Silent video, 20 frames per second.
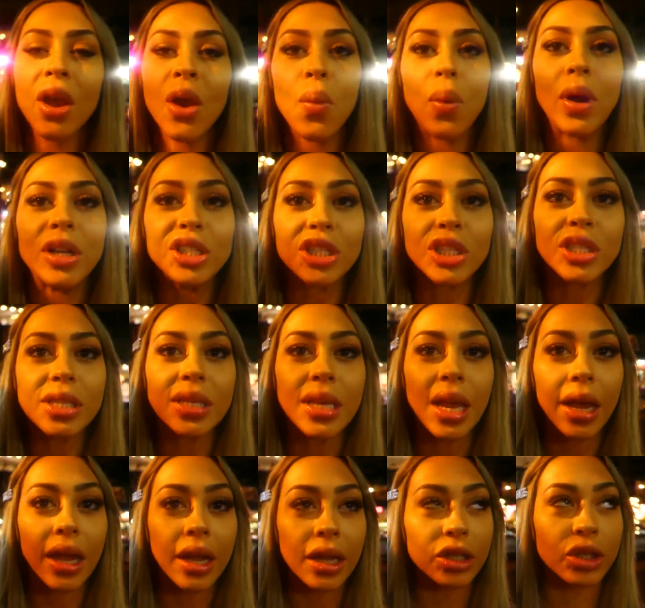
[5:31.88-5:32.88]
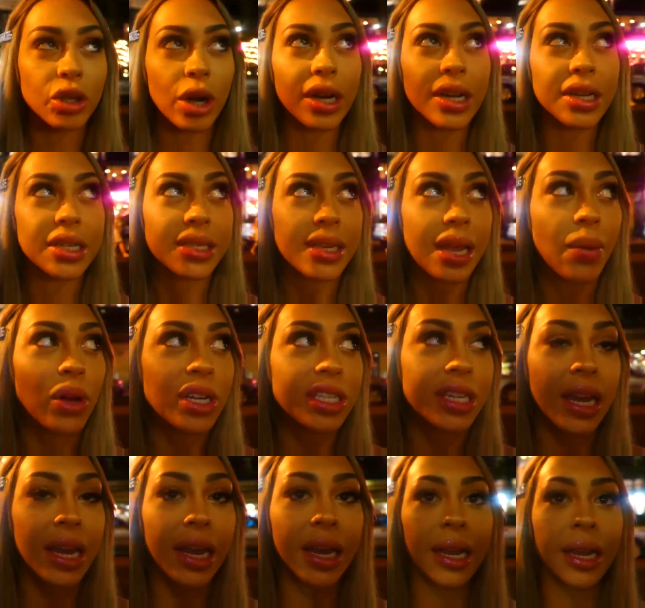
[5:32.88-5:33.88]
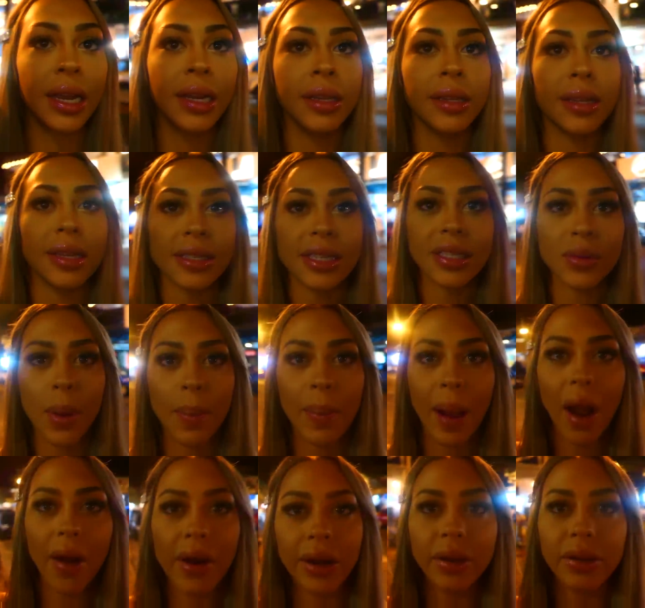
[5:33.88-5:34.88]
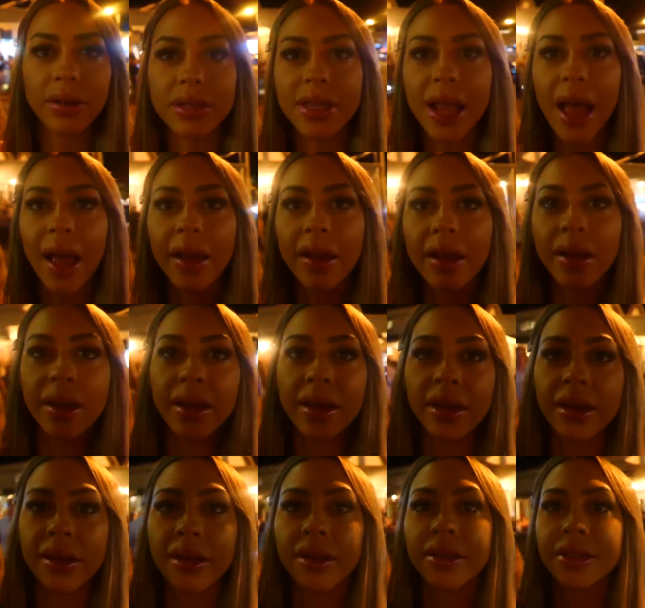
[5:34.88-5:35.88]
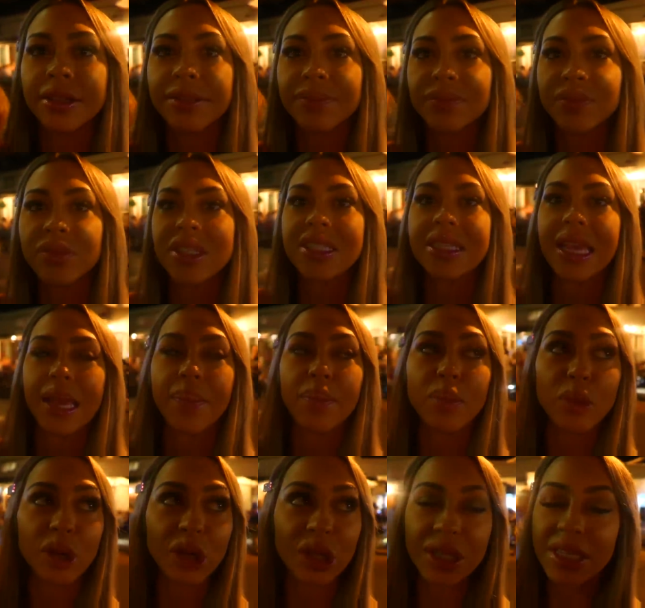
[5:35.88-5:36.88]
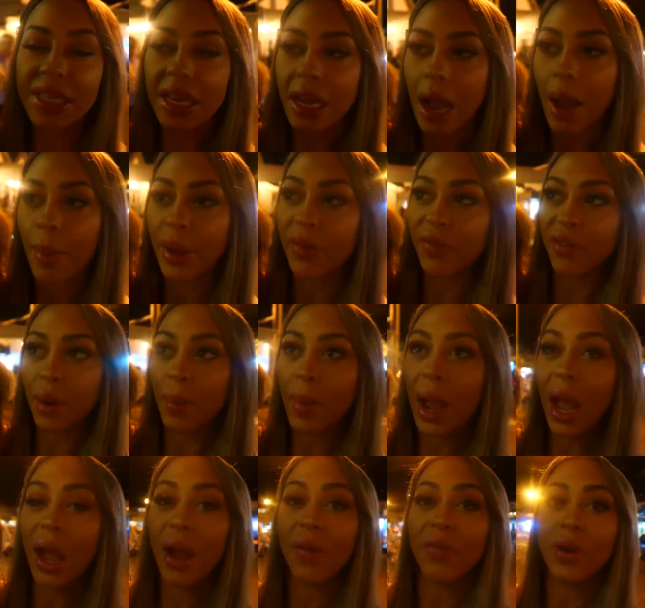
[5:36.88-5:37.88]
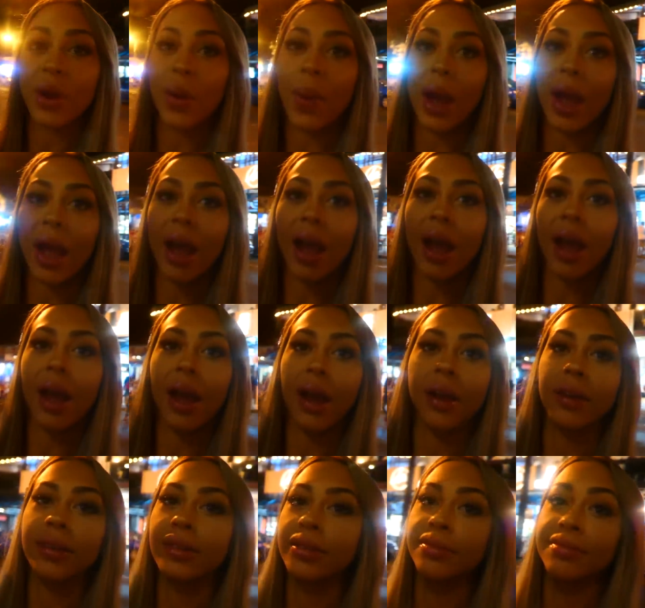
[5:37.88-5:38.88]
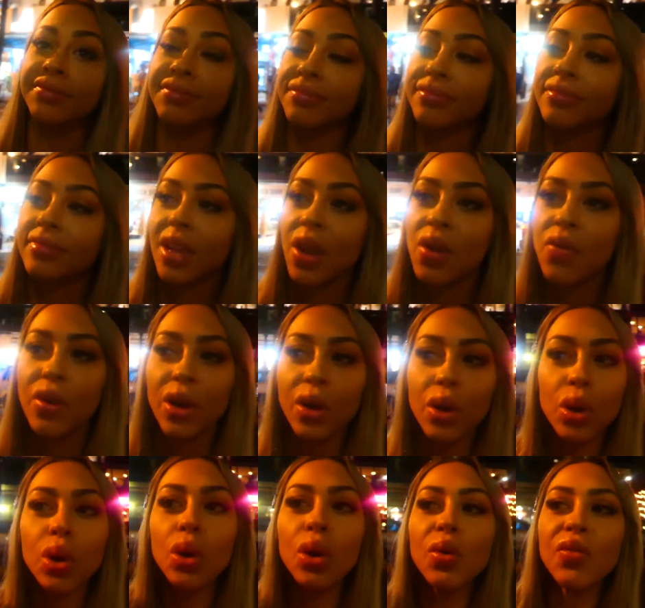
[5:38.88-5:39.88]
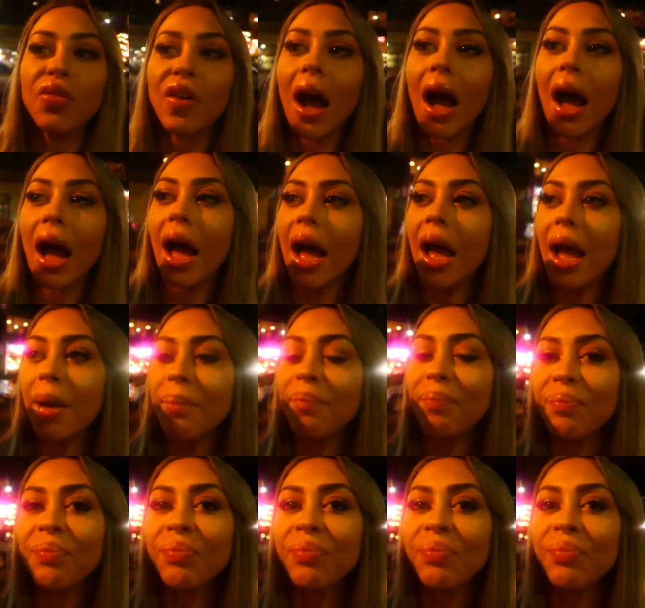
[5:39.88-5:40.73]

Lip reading: We're just like trying to decide what to eat. This is what Byron looks like. It's like music coming from everywhere. Real cool vibe.